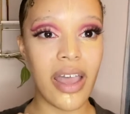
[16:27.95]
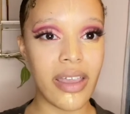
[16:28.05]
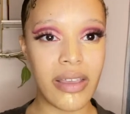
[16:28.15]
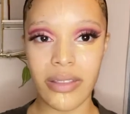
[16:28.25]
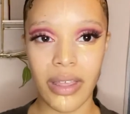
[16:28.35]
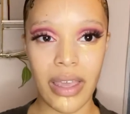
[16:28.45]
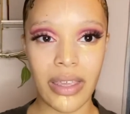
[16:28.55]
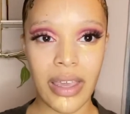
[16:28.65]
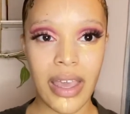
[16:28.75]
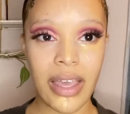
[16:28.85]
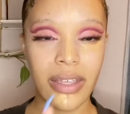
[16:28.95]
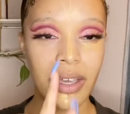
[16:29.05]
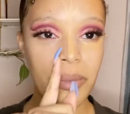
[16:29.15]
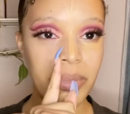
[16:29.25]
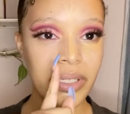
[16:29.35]
It like
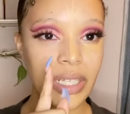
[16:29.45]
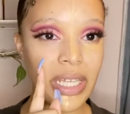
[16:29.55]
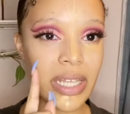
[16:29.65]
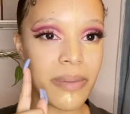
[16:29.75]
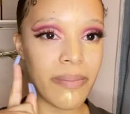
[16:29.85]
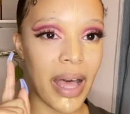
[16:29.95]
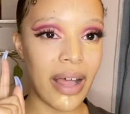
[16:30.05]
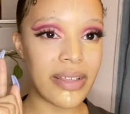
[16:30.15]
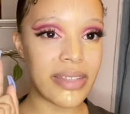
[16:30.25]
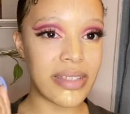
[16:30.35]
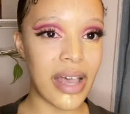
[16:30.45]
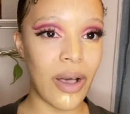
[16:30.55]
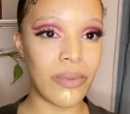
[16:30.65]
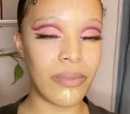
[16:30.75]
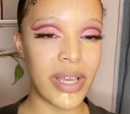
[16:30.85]
completely balances
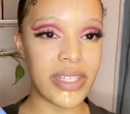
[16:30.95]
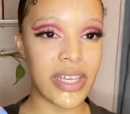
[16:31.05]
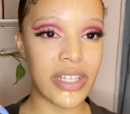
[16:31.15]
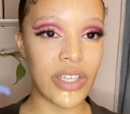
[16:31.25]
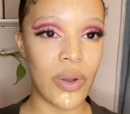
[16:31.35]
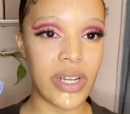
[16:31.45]
out my skin tone.